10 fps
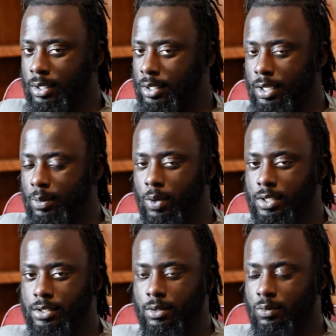he
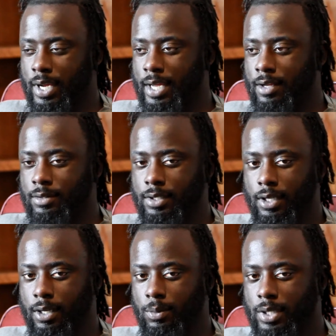wasn't around
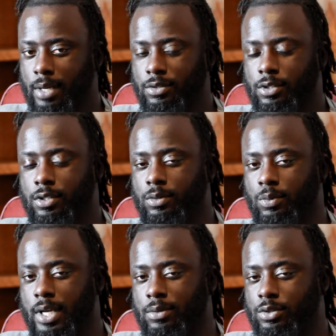when I
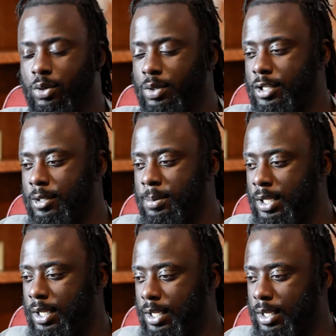was growing
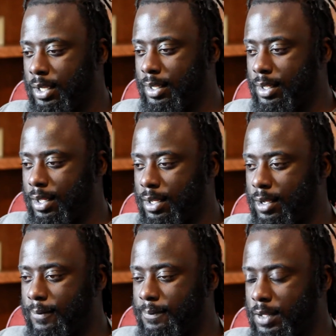up,
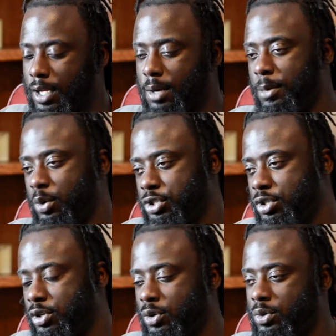the
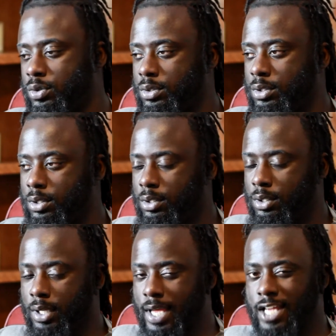emotional
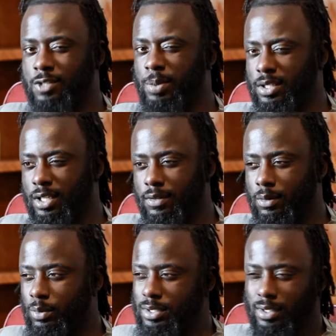aspect of
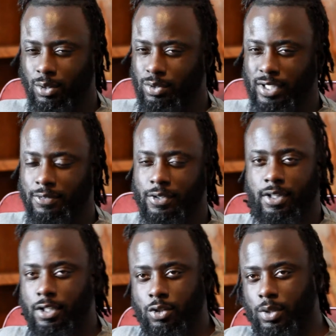it was a little
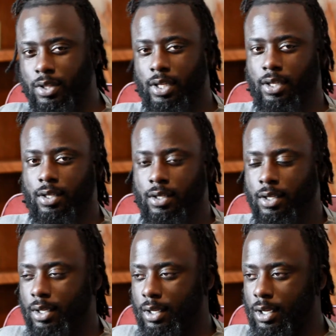different than you would think.
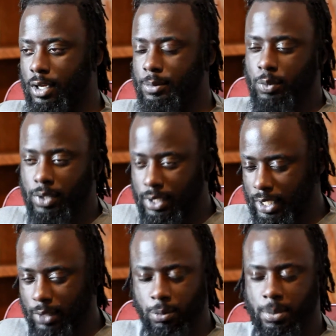You would
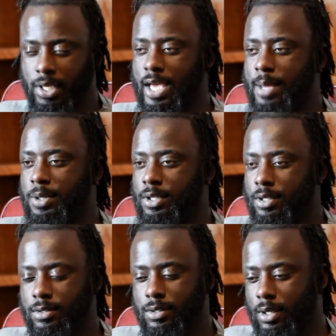think it would be
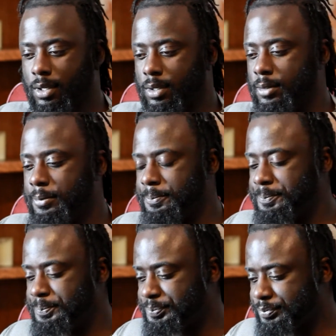happiness.
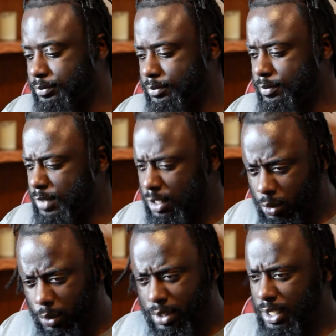
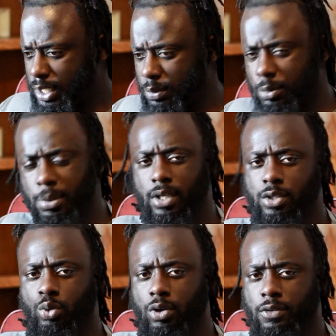You would think it would be
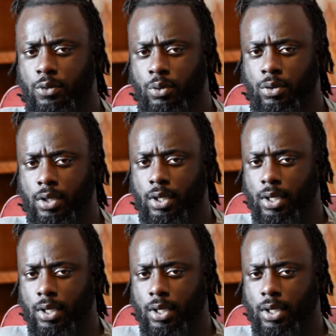a joyful